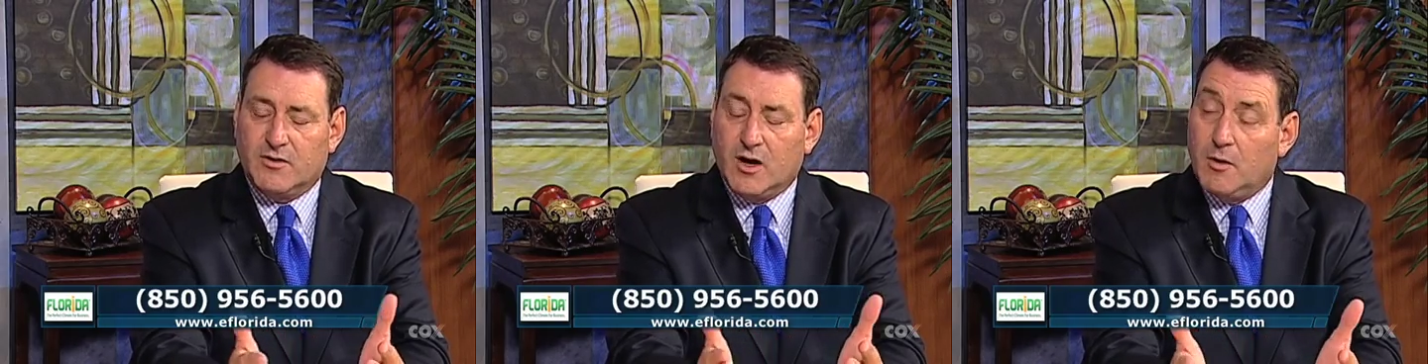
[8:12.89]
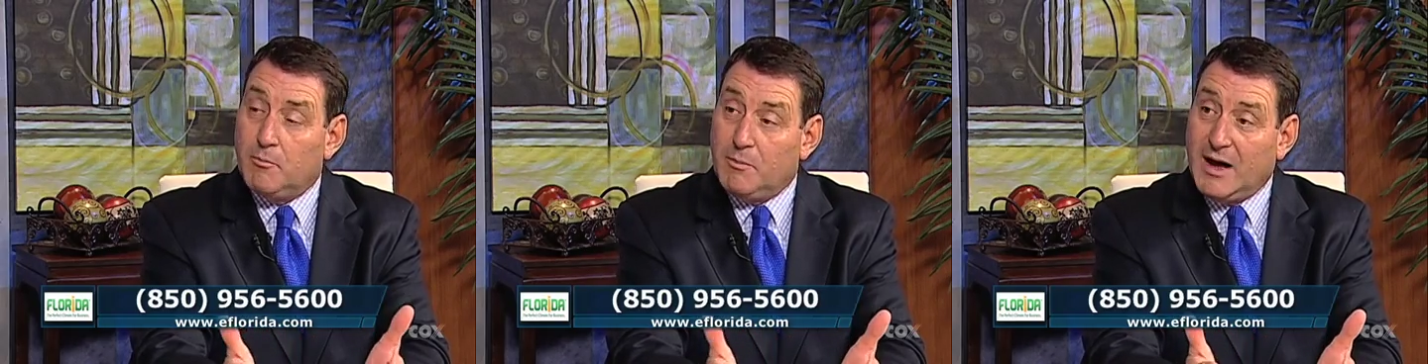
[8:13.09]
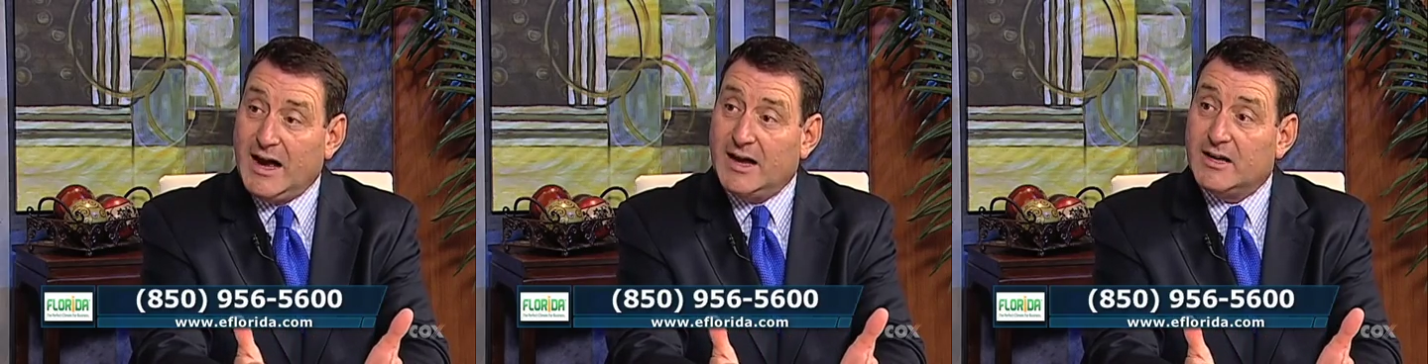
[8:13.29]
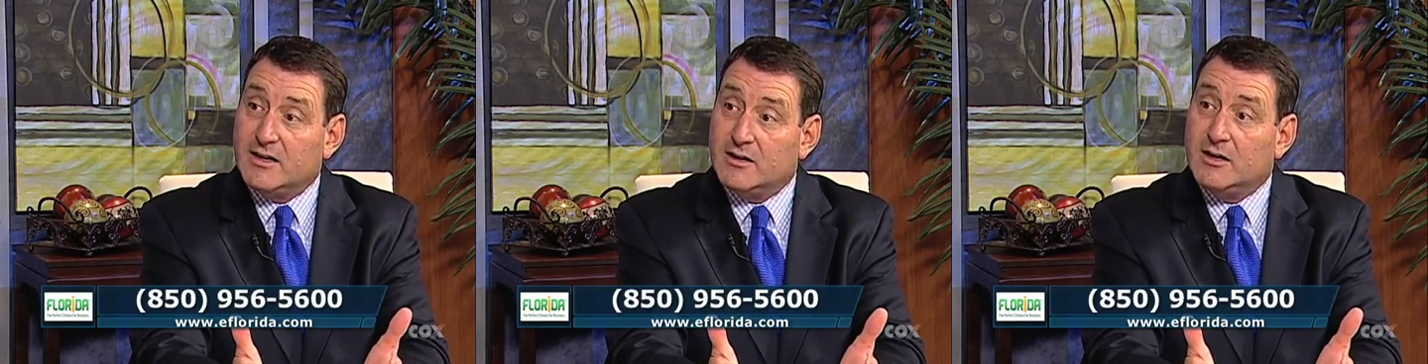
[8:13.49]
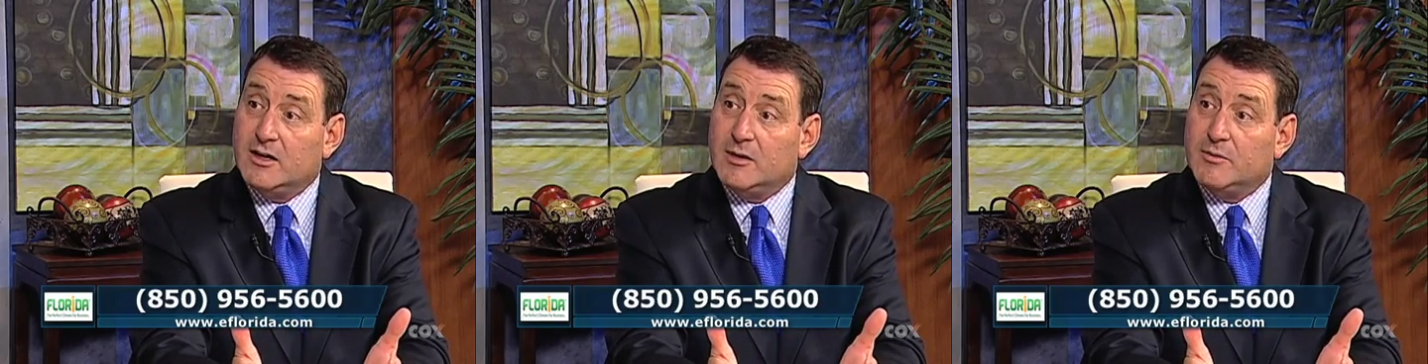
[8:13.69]
come back
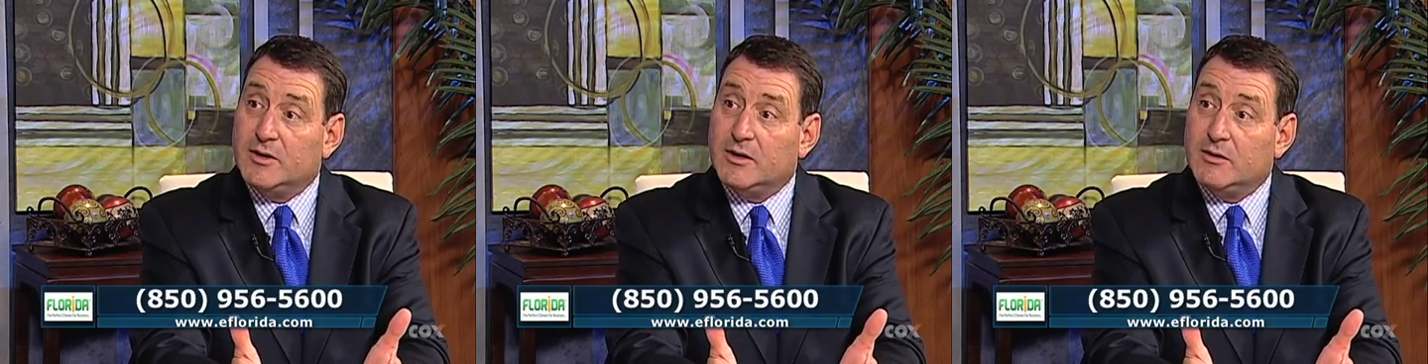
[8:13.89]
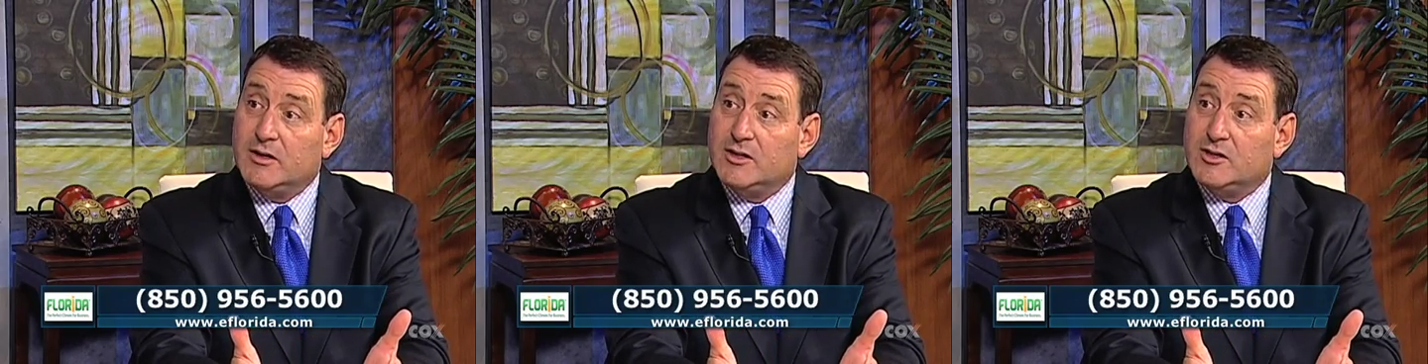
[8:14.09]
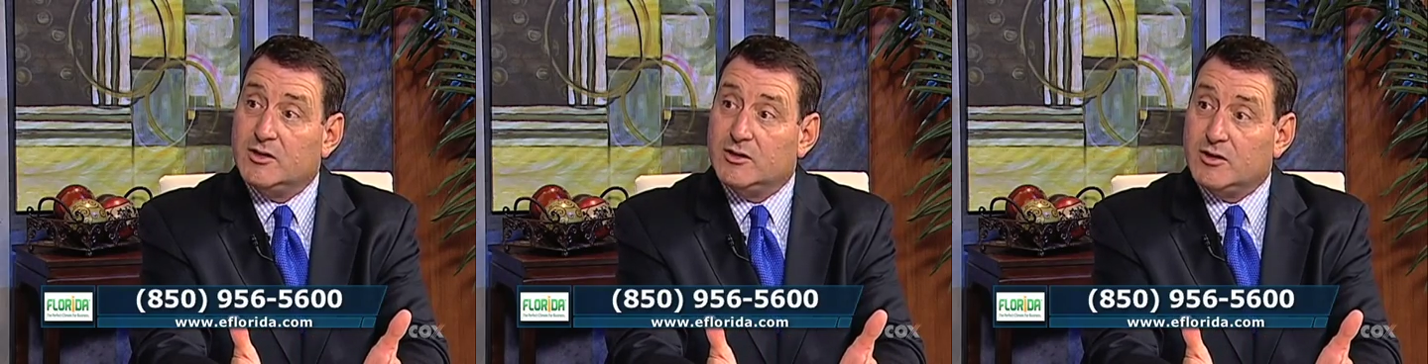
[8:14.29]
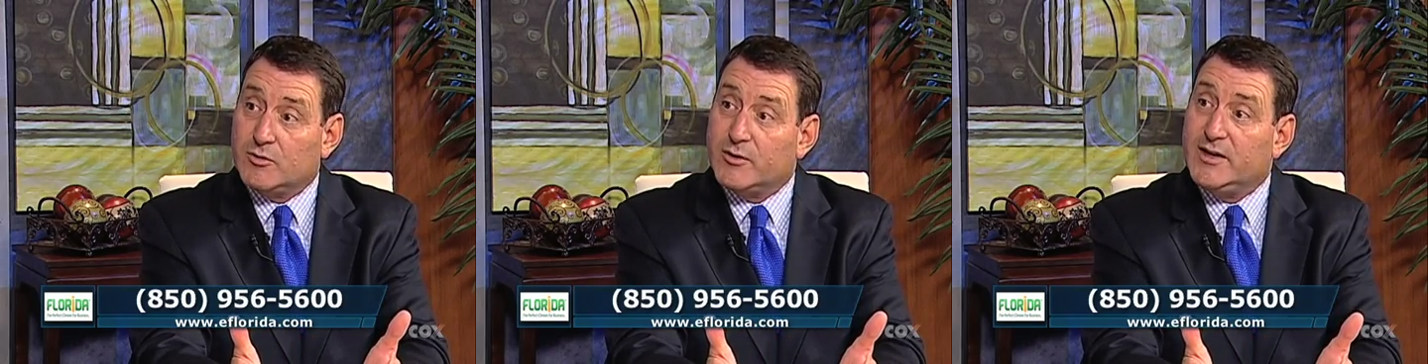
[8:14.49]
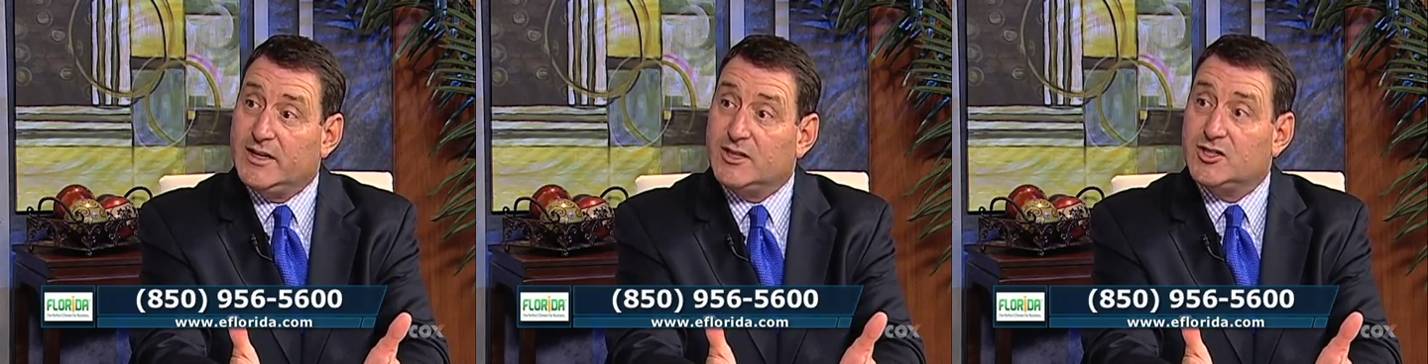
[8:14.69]
in
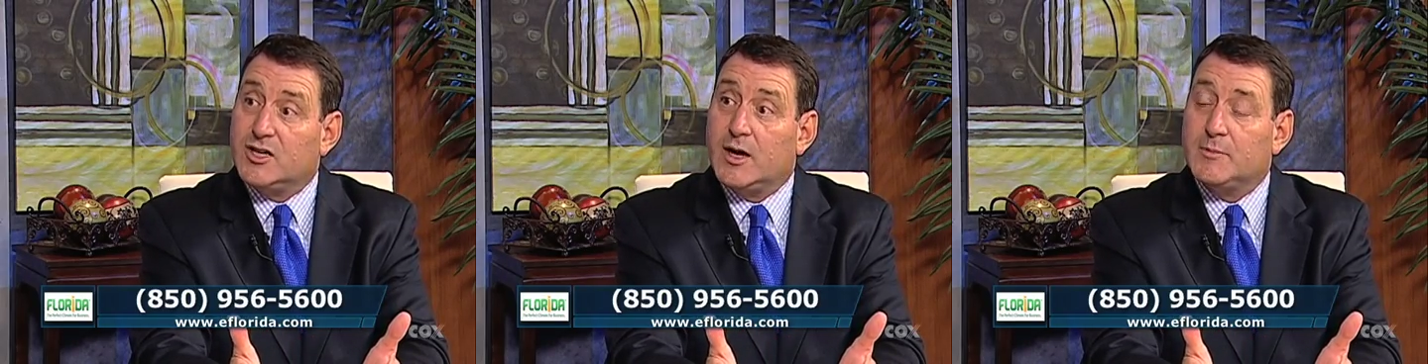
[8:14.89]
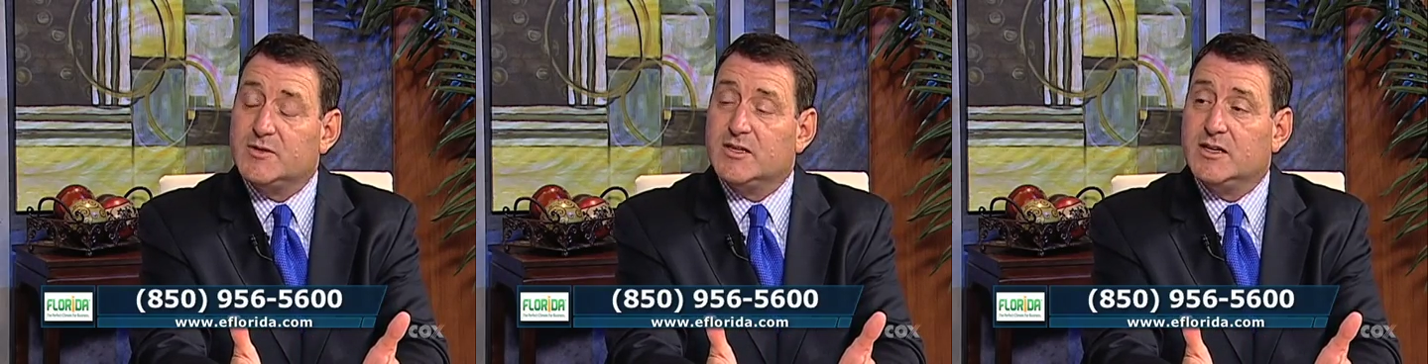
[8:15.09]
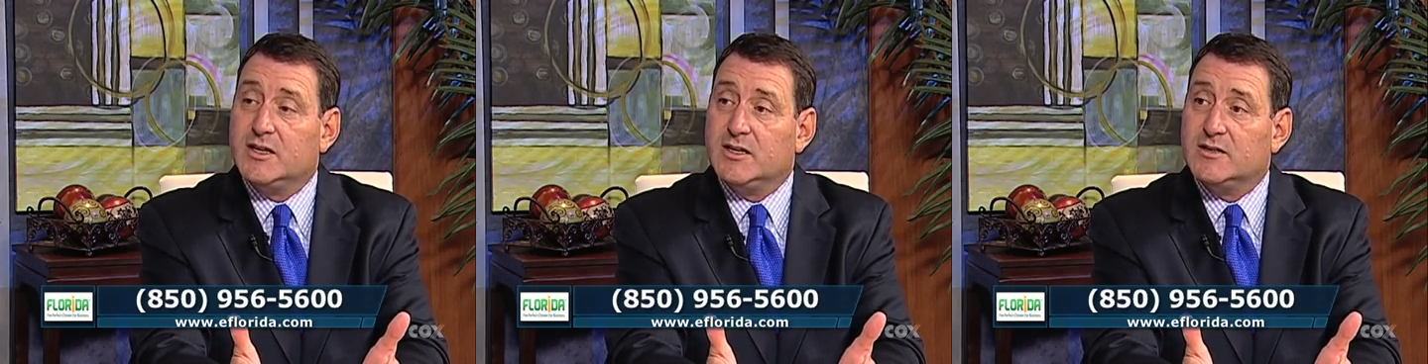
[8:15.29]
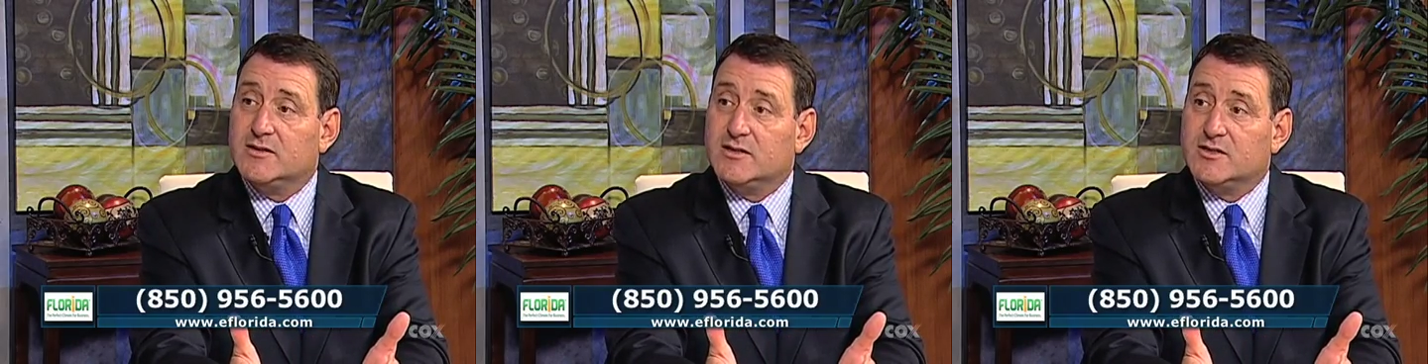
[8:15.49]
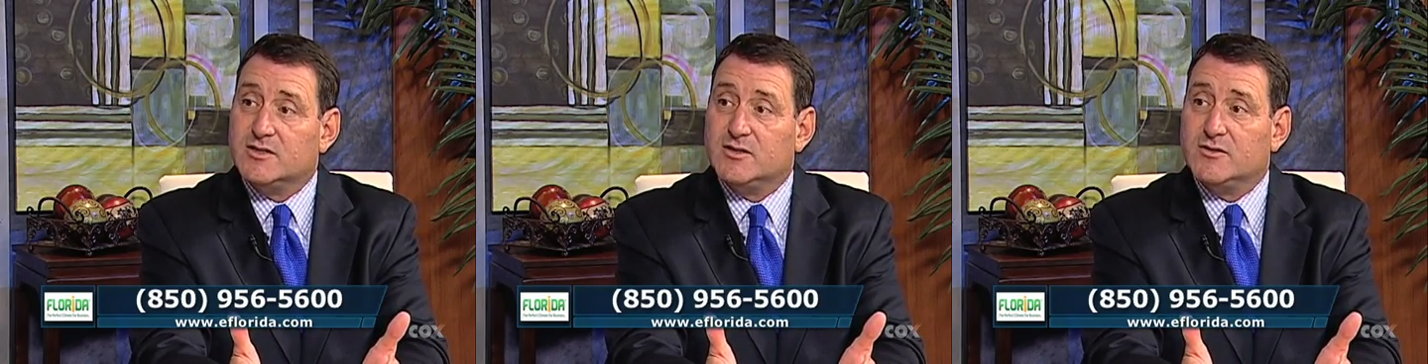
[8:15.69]
creating jobs again
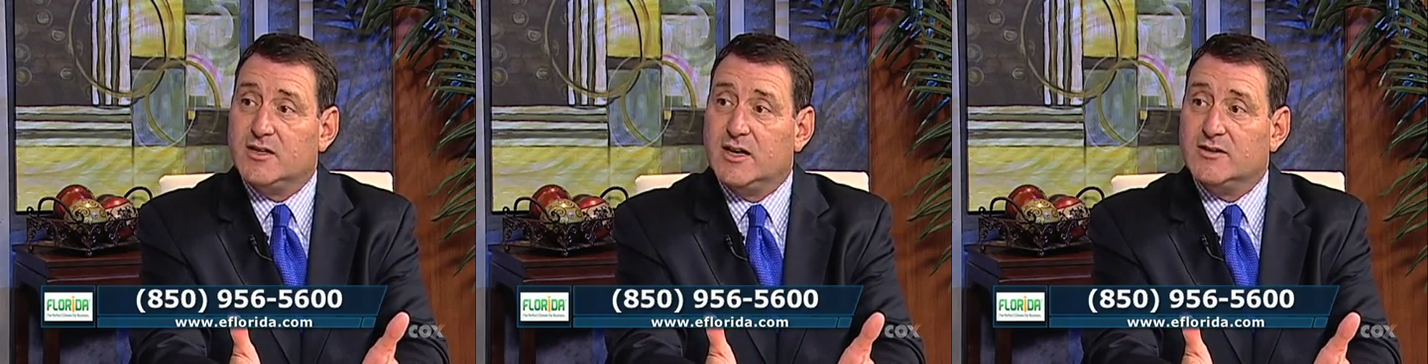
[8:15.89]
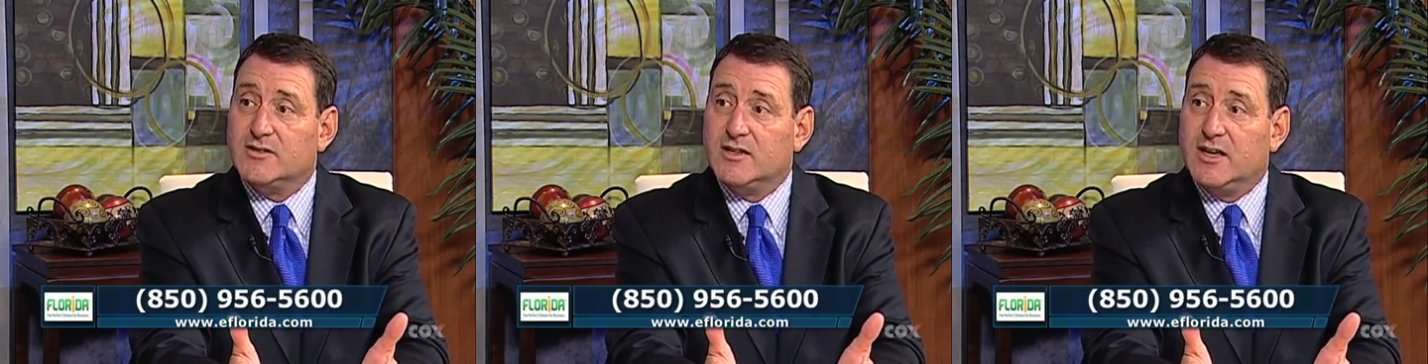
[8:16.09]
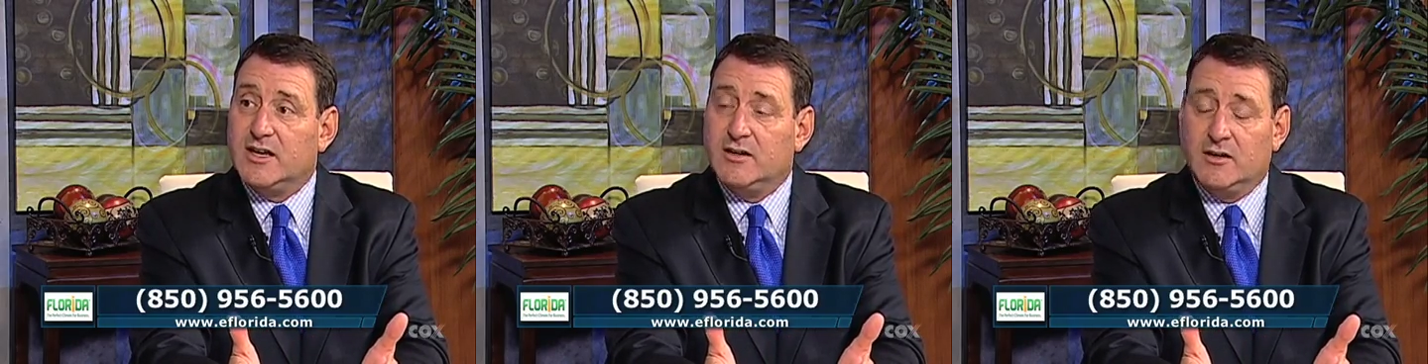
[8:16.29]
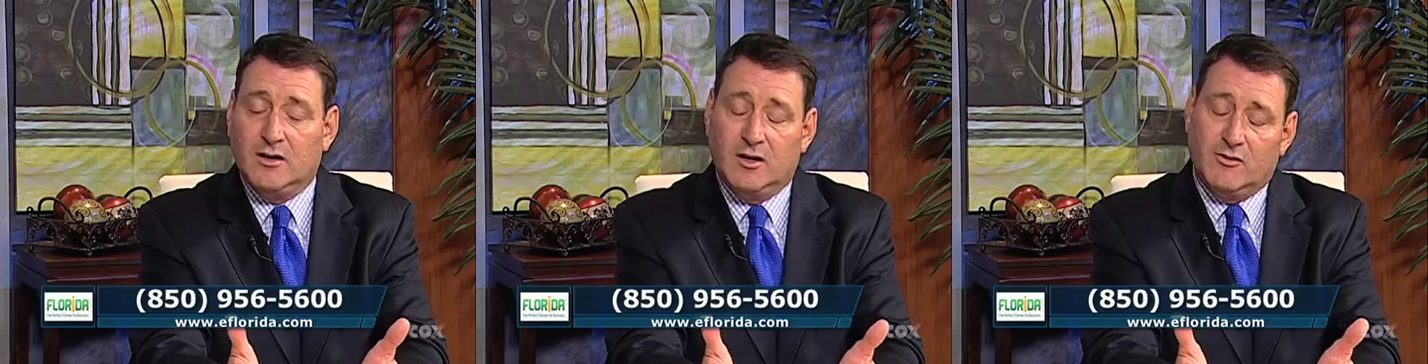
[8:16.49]
since 2008,